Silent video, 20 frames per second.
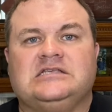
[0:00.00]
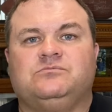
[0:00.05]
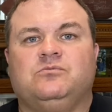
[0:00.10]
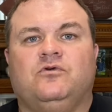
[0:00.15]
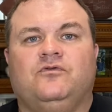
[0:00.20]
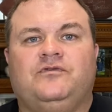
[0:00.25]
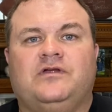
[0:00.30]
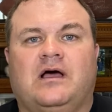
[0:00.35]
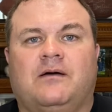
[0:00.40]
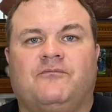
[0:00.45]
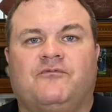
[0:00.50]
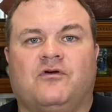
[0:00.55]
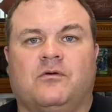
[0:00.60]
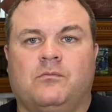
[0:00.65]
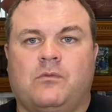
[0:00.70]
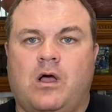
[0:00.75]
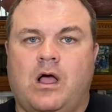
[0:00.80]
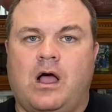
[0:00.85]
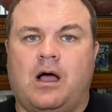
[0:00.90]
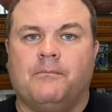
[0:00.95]
has moved up
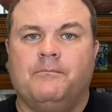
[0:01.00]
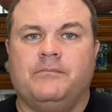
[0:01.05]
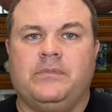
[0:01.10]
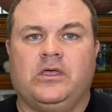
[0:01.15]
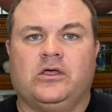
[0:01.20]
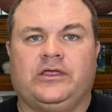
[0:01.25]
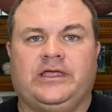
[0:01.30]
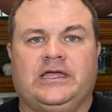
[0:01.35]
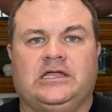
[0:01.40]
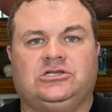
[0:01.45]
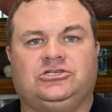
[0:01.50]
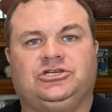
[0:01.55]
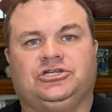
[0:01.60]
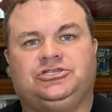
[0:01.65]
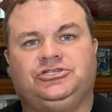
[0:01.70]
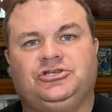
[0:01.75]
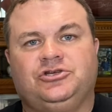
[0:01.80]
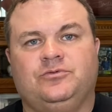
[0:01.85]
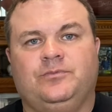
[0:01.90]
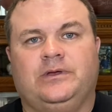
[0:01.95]
from $1 million to
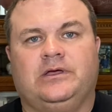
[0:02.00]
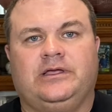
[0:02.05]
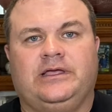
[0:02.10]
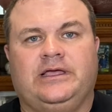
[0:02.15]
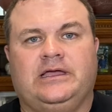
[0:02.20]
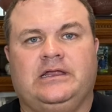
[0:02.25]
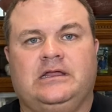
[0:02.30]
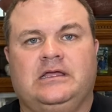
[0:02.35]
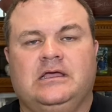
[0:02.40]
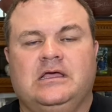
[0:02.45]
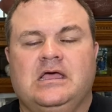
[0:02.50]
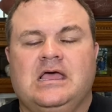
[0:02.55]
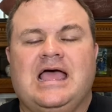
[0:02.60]
$2 million.